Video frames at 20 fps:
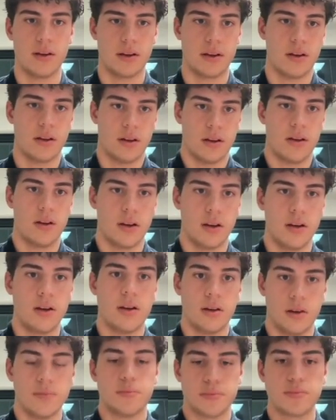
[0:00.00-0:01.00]
the team you have,
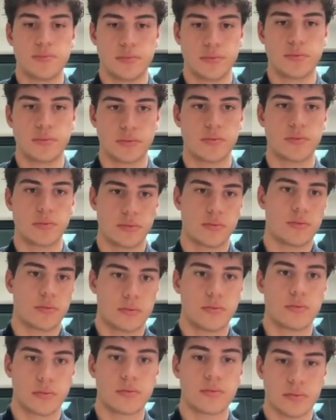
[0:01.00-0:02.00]
it's like a full-time job
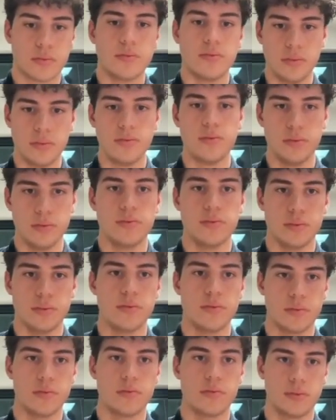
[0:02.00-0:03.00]
for the 5
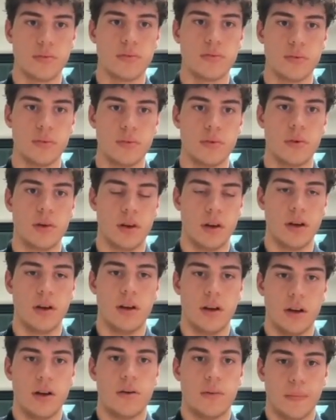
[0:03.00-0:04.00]
people you have
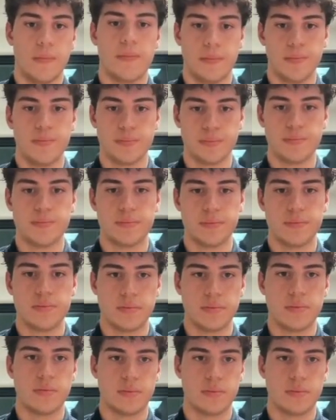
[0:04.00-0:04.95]
in the team.